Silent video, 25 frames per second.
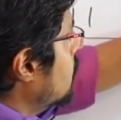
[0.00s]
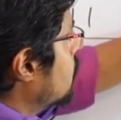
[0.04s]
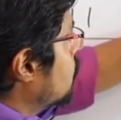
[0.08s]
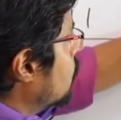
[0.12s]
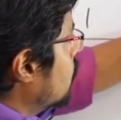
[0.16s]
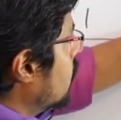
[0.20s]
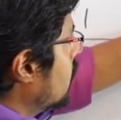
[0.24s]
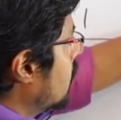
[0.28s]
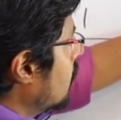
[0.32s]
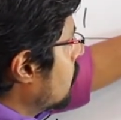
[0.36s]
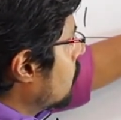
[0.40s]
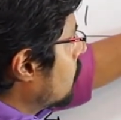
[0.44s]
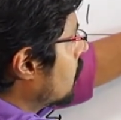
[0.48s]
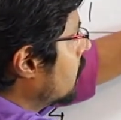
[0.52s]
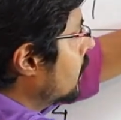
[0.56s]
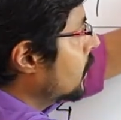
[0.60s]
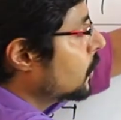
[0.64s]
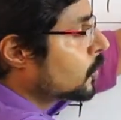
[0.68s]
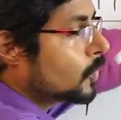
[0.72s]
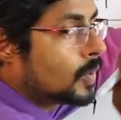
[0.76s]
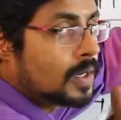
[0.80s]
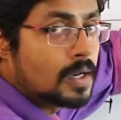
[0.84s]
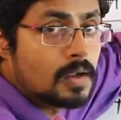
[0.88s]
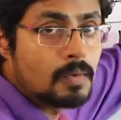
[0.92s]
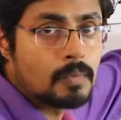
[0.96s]
21
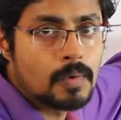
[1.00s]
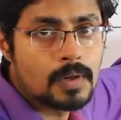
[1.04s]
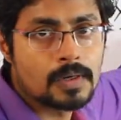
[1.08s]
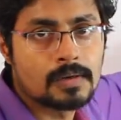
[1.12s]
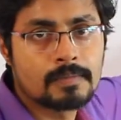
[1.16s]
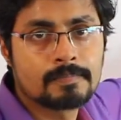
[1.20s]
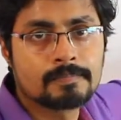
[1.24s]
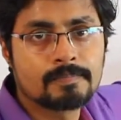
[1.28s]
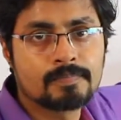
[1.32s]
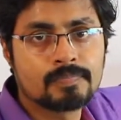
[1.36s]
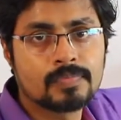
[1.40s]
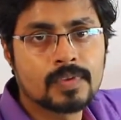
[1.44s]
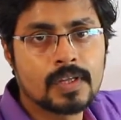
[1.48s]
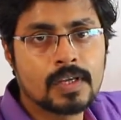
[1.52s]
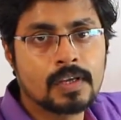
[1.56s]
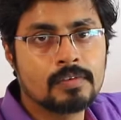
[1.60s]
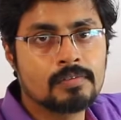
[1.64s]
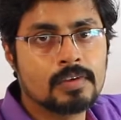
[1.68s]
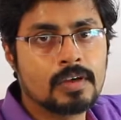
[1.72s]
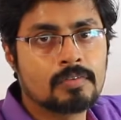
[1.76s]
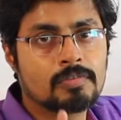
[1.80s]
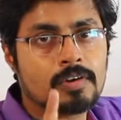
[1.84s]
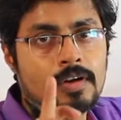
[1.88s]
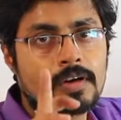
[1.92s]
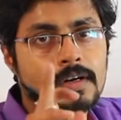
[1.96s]
into 11.
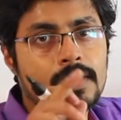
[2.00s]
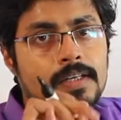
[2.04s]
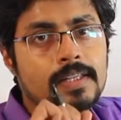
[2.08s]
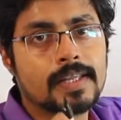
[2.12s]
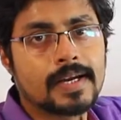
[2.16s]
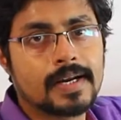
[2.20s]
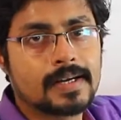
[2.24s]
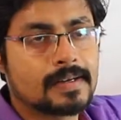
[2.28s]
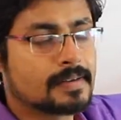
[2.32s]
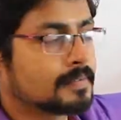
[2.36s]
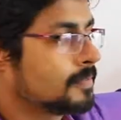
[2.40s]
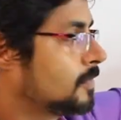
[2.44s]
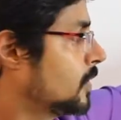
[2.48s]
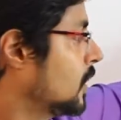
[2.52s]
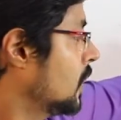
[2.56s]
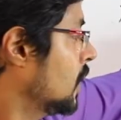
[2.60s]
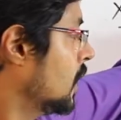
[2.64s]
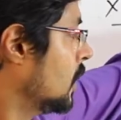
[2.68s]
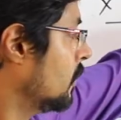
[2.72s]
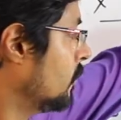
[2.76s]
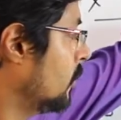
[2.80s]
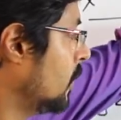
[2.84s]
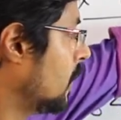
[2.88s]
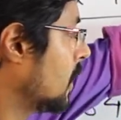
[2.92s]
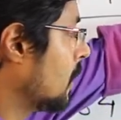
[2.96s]
You have learned that.
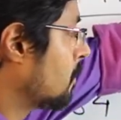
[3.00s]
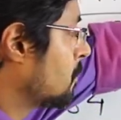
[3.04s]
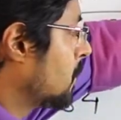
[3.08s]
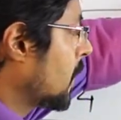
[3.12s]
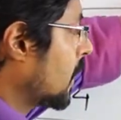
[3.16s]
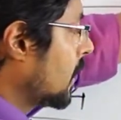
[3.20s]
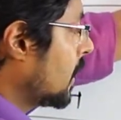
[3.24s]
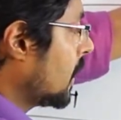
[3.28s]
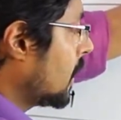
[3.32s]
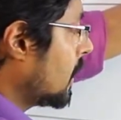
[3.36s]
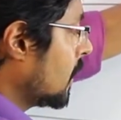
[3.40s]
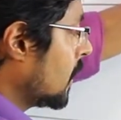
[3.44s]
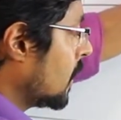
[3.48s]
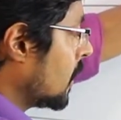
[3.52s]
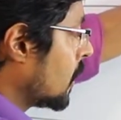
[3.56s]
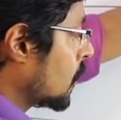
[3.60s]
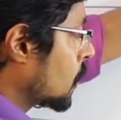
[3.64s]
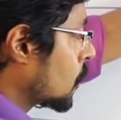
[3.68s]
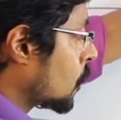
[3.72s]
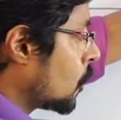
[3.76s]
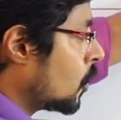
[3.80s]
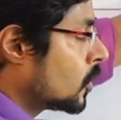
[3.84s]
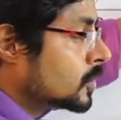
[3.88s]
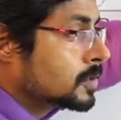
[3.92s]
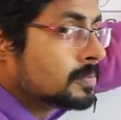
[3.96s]
We will apply a
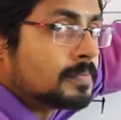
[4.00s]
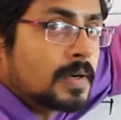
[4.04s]
cross